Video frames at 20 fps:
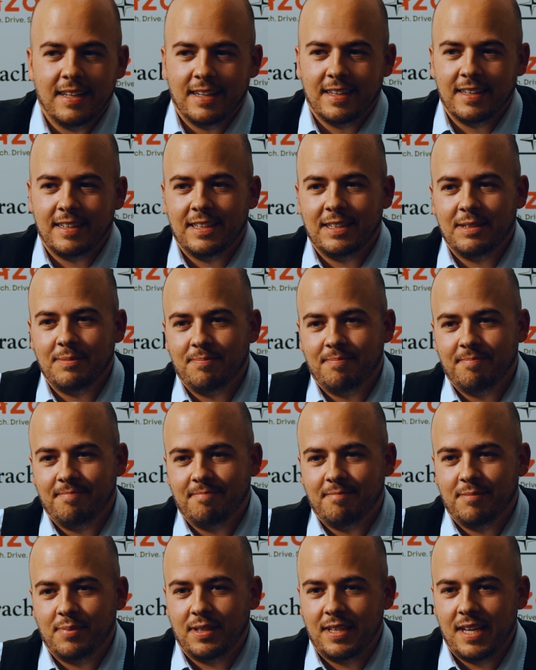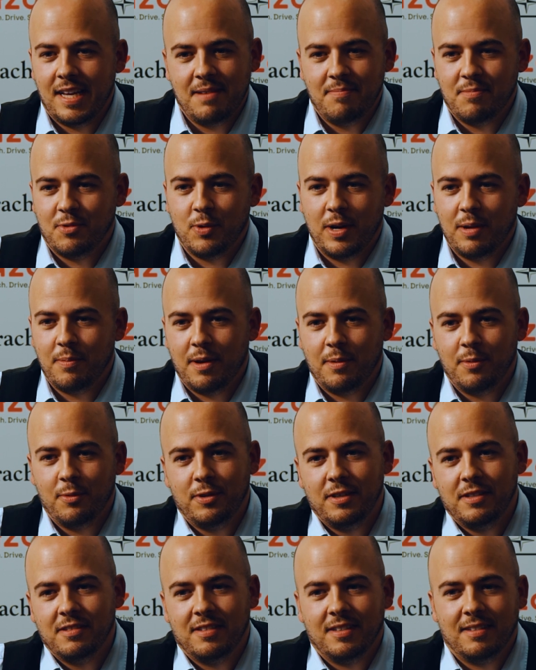Um, but yeah, great
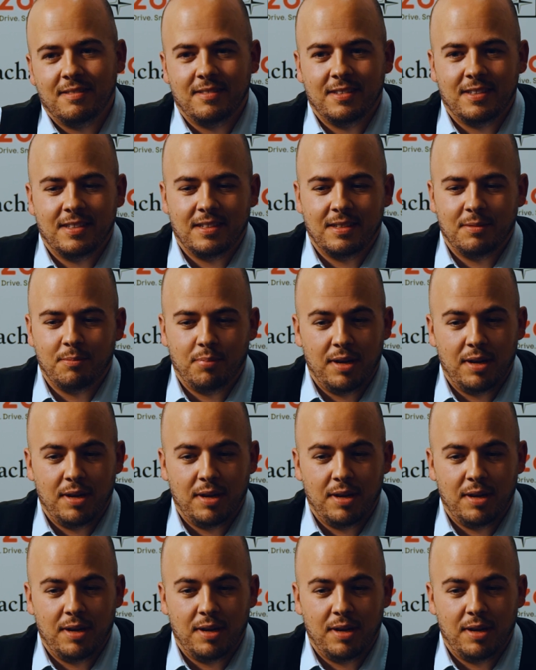memories and uh,